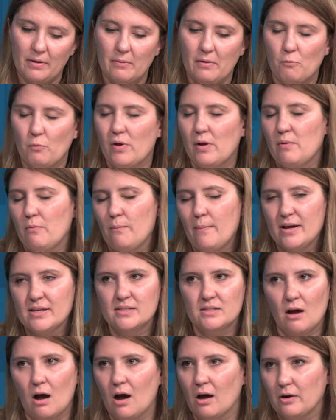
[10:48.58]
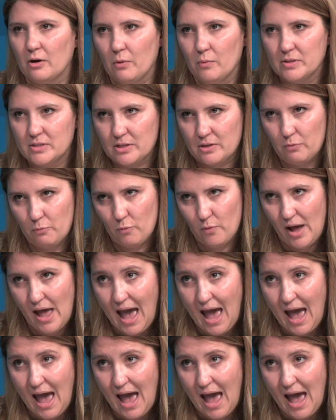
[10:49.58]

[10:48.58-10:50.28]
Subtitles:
we must honor what